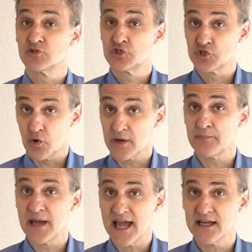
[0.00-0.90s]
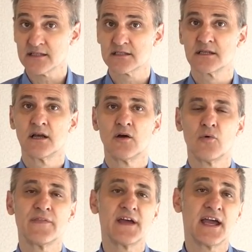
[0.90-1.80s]
short bangs
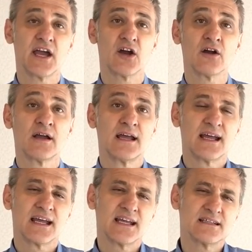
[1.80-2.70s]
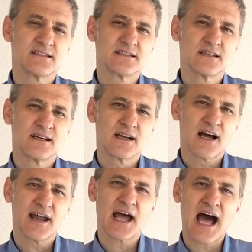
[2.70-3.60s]
when the hair is
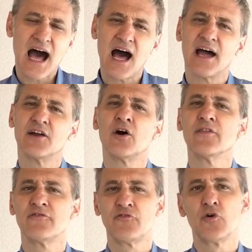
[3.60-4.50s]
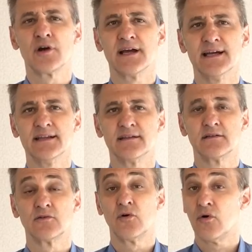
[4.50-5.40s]
cut high on the forehead.
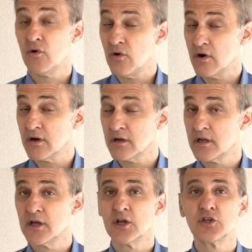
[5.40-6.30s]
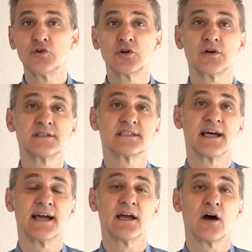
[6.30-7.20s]
Or you could
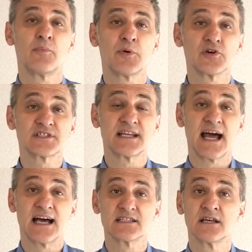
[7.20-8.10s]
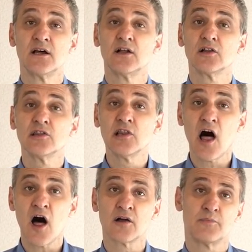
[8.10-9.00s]
say a person has
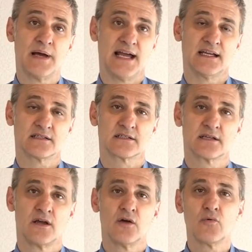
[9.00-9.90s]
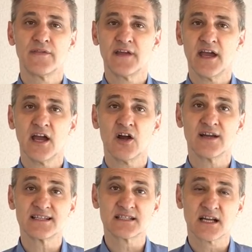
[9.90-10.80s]
long bangs when the hair
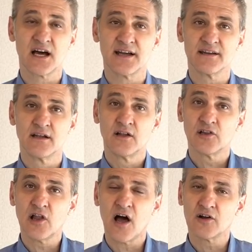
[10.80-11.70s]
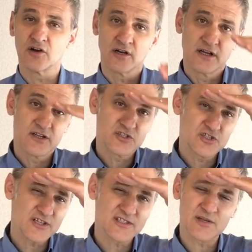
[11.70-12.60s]
is cut longer,
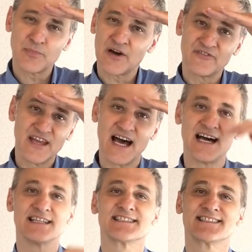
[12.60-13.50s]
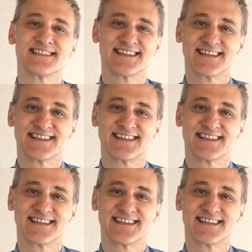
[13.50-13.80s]
just above the eyes.